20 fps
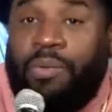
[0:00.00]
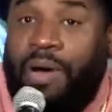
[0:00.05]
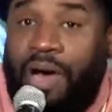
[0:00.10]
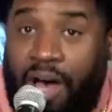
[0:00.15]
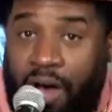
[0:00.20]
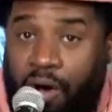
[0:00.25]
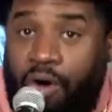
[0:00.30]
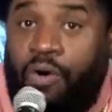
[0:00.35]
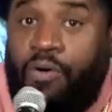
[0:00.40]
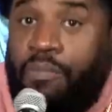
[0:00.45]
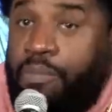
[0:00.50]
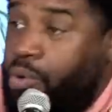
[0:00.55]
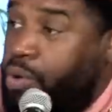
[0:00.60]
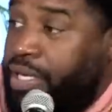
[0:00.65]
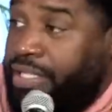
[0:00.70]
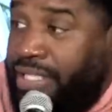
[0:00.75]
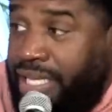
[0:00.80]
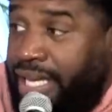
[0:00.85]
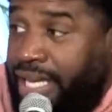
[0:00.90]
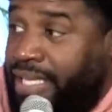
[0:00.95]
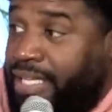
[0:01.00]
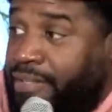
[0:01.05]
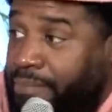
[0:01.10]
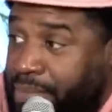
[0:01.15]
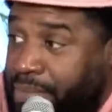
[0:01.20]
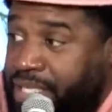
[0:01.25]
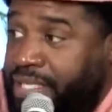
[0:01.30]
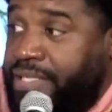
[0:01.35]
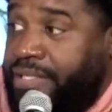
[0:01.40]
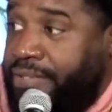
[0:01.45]
is one of my homeboys. He ain't a
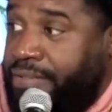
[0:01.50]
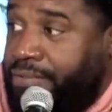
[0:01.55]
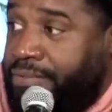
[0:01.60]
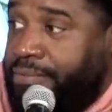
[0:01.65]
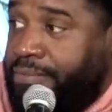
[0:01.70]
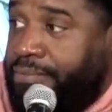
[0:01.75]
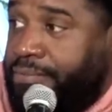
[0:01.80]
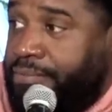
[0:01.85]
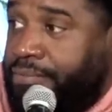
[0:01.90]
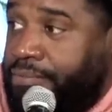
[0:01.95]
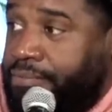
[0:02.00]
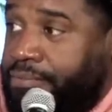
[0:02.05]
comedian.